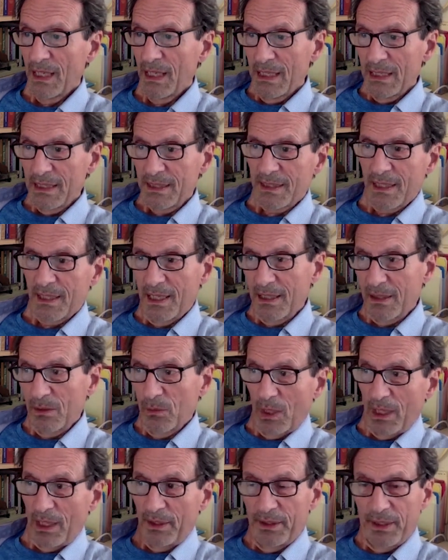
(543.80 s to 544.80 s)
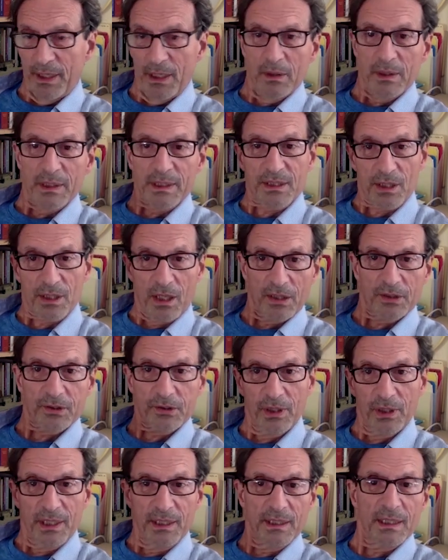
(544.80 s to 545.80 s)
saying, well, no, it's all
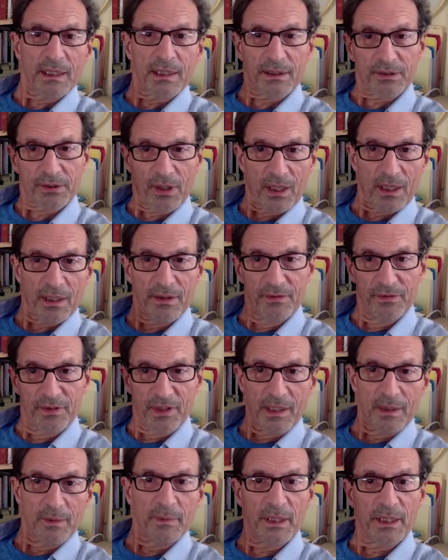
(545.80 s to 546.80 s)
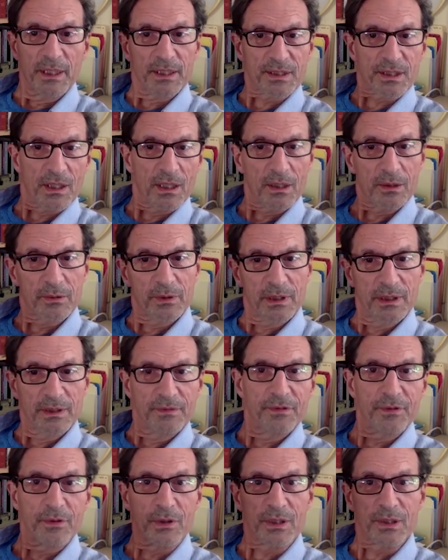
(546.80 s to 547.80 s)
training, it's all environment, it's all
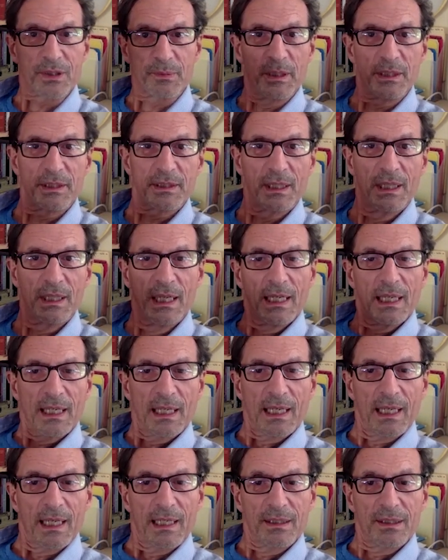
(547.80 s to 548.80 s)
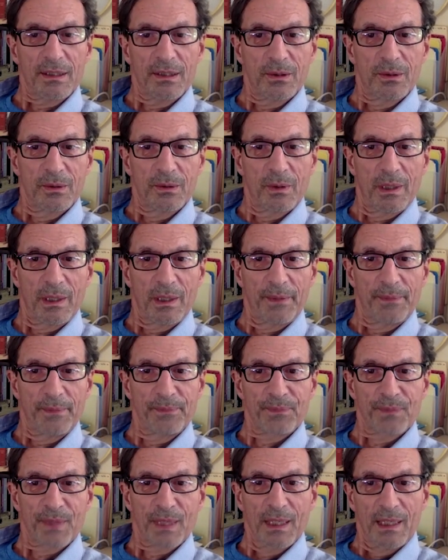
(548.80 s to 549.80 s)
reinforcement, and you, uh,
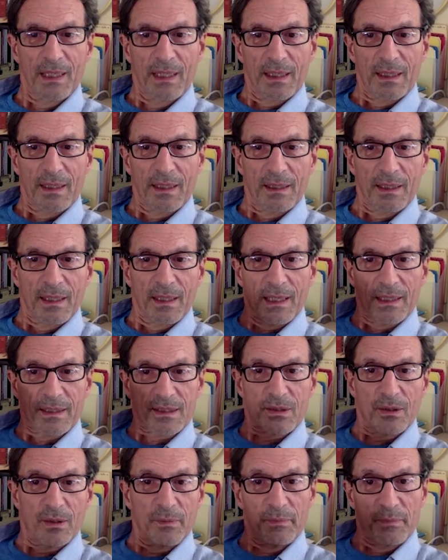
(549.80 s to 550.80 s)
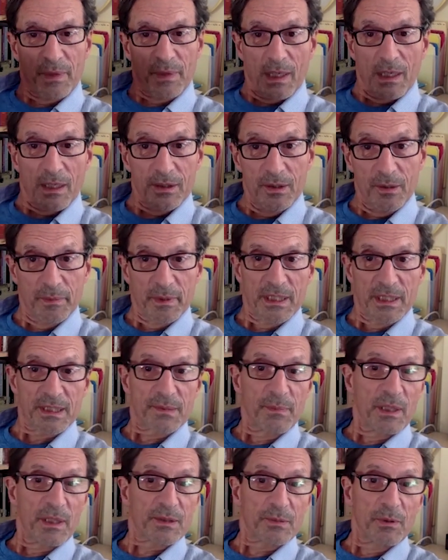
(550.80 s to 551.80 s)
it's a, a human is
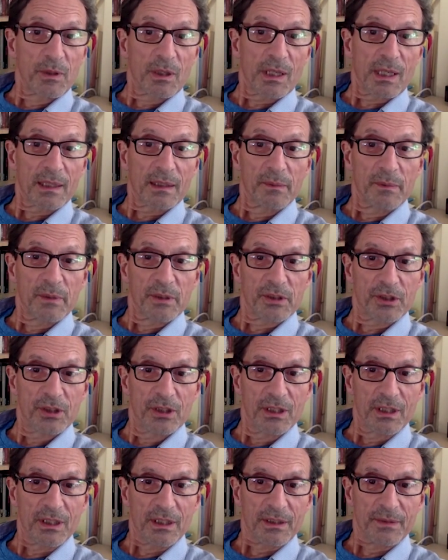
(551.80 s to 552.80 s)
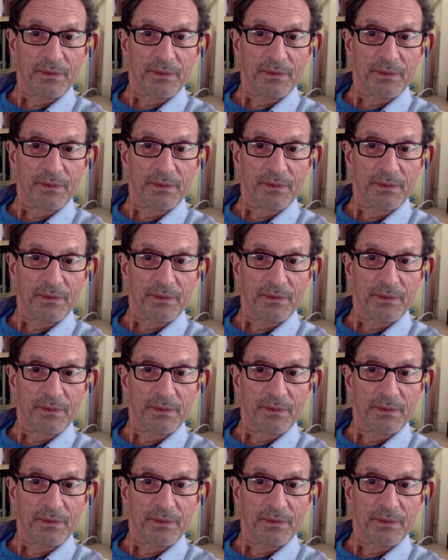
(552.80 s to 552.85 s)
much more like a machine.